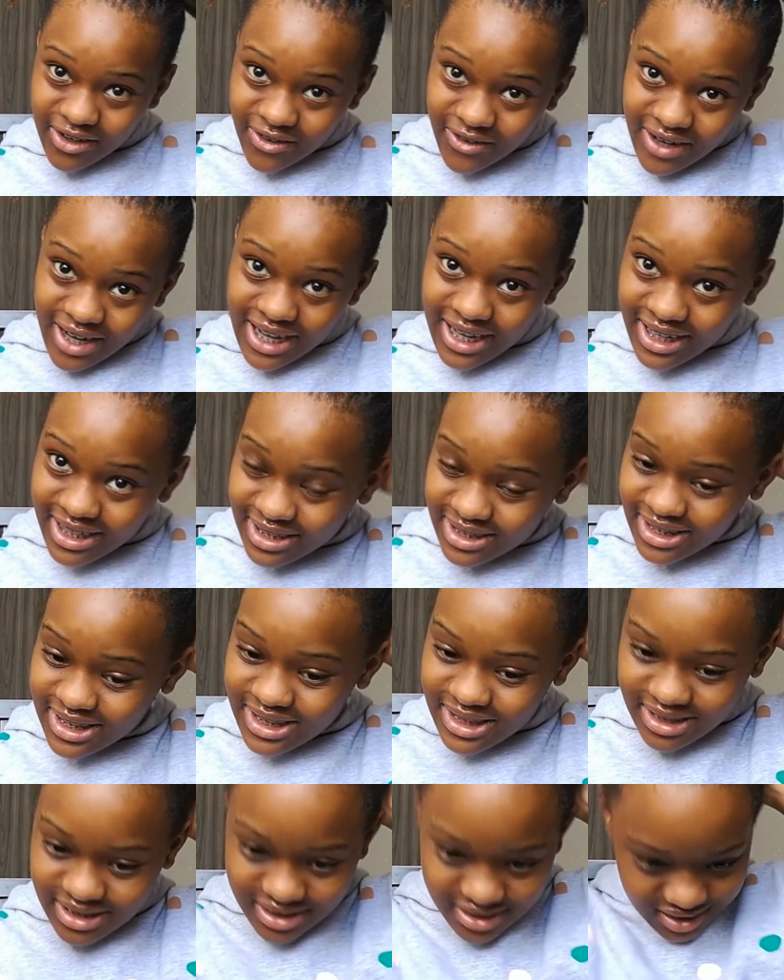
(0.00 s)
wow,
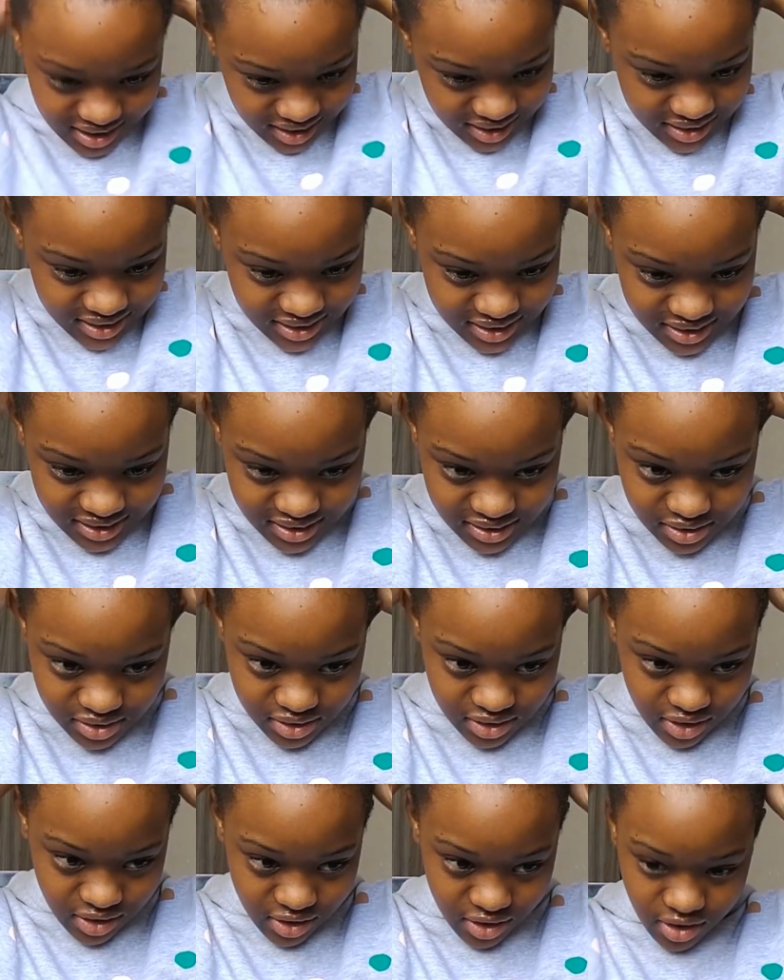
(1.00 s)
this,
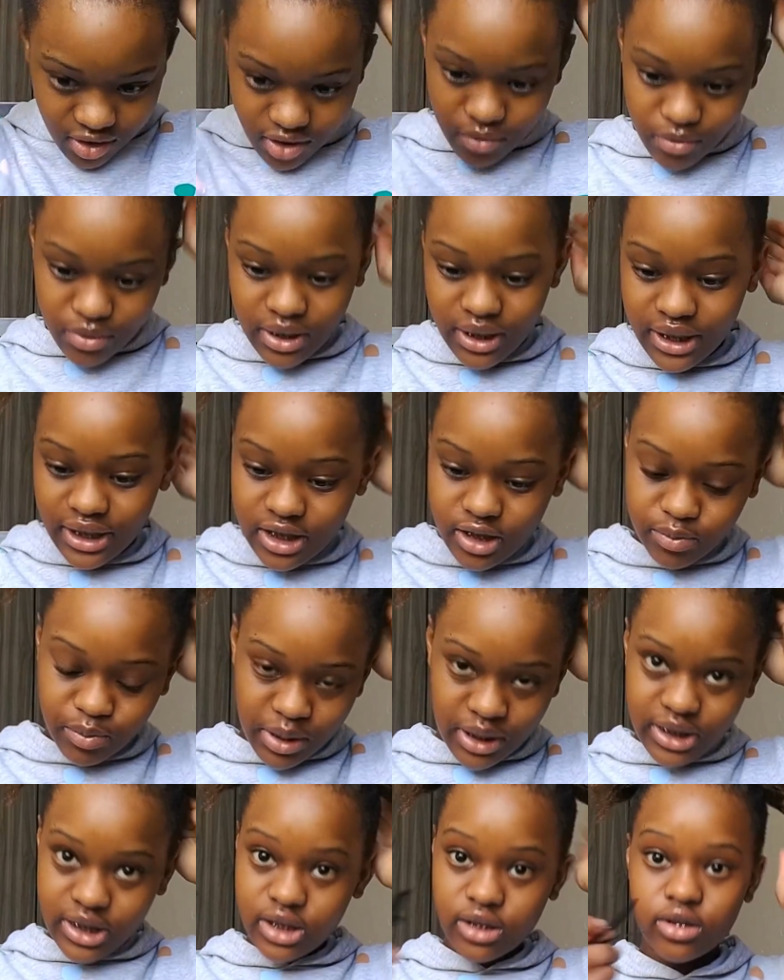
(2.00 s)
this is not what I
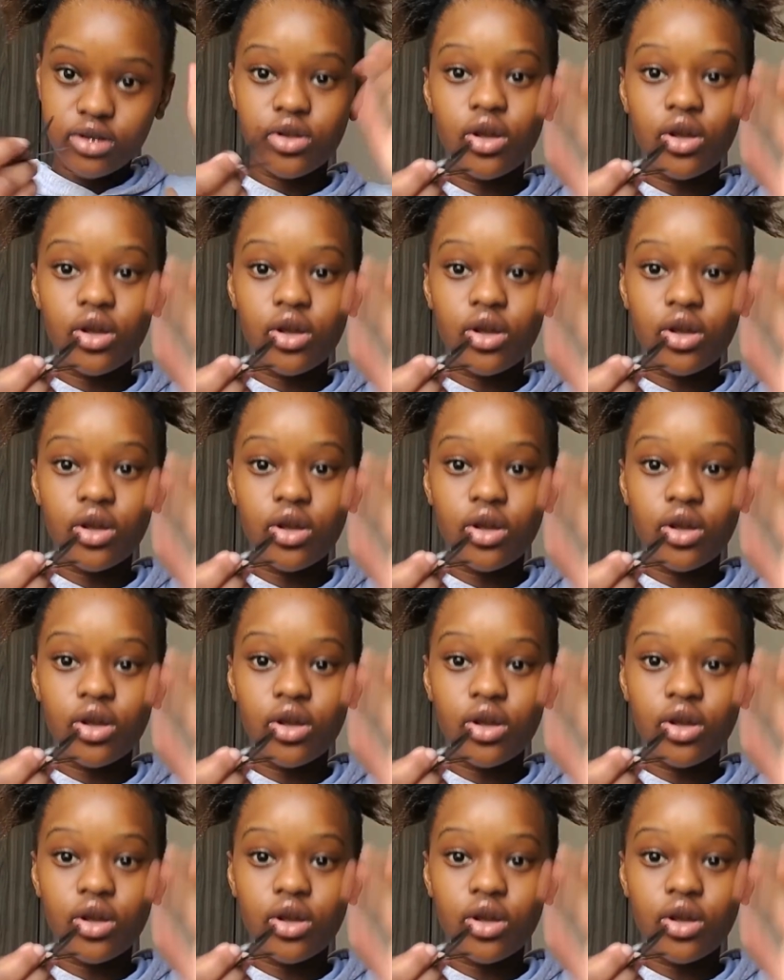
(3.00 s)
expected.